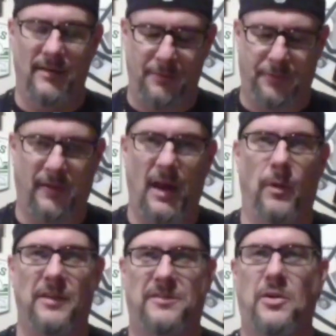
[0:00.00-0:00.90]
I forget
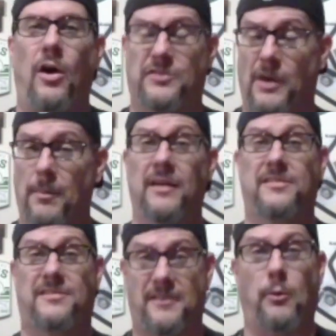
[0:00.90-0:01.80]
what it's called, so I'm going to
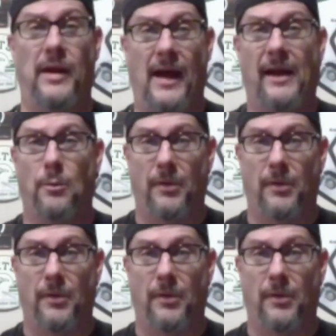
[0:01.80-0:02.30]
stick with ankle